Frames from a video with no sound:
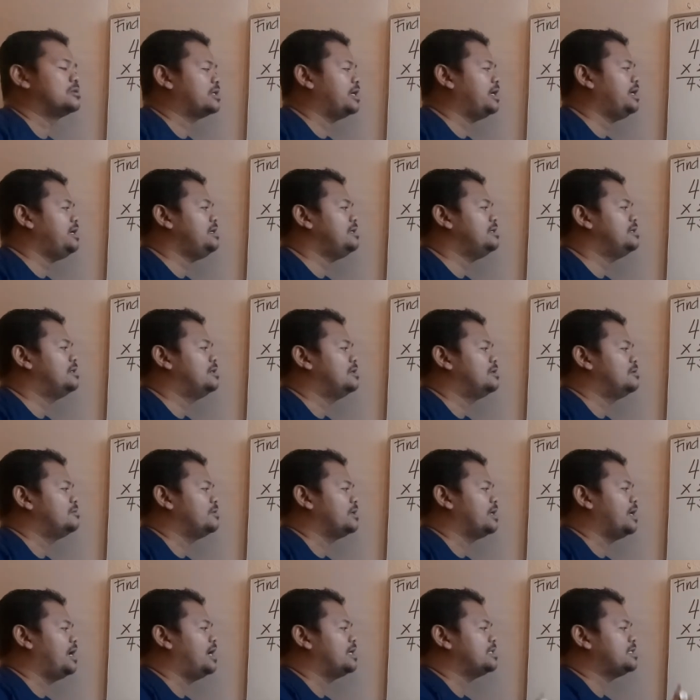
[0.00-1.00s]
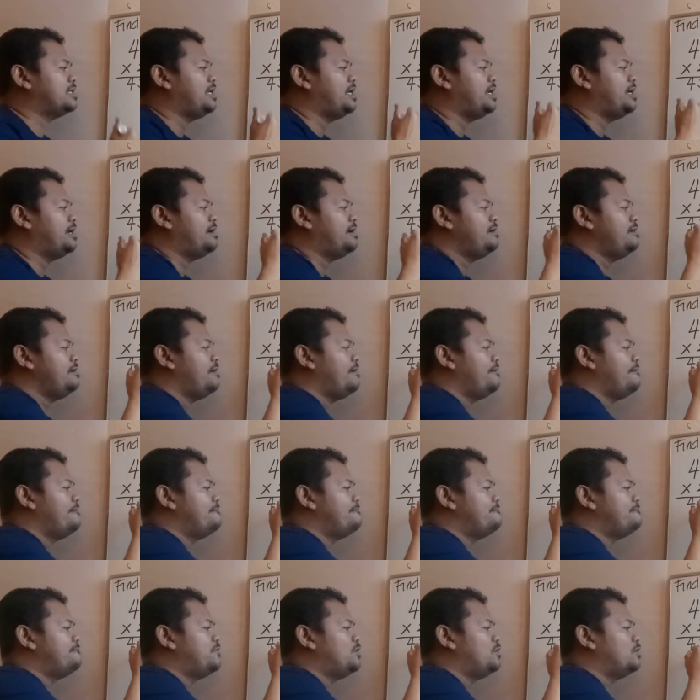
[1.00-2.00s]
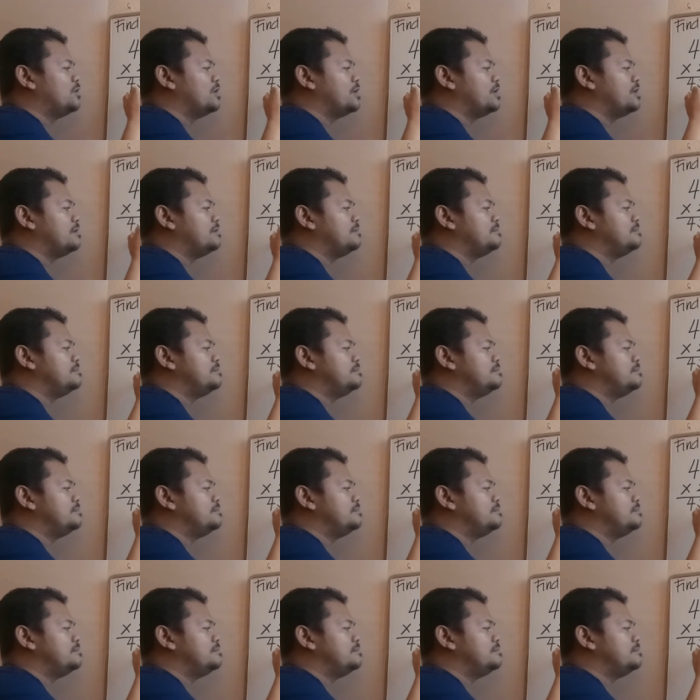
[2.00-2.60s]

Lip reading: Okay? We got here 4.